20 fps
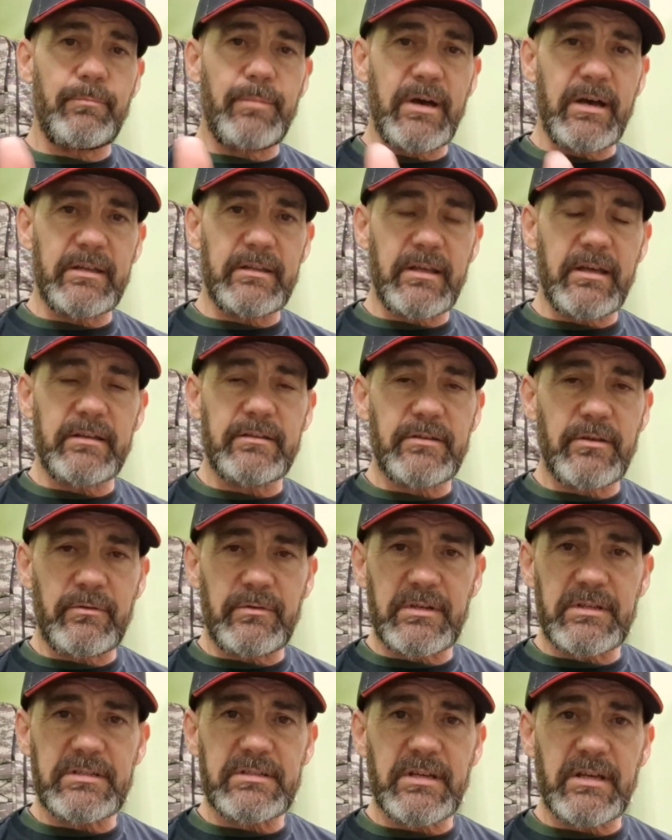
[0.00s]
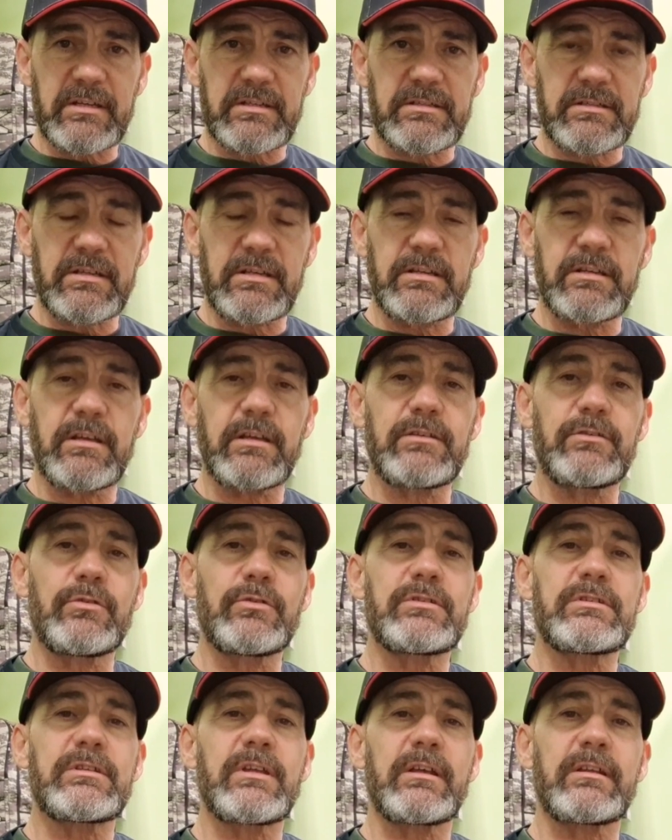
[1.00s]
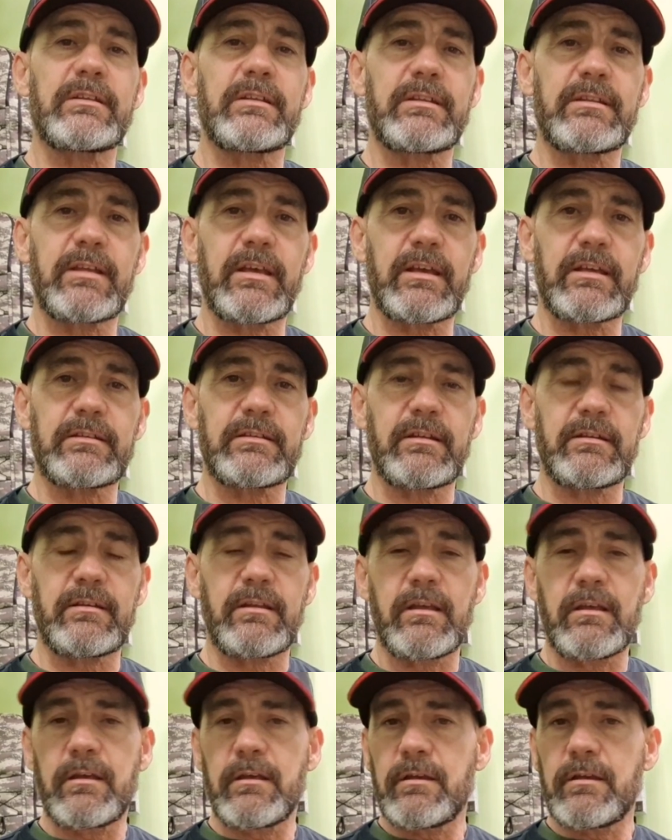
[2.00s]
back that down to 16 and you start detecting,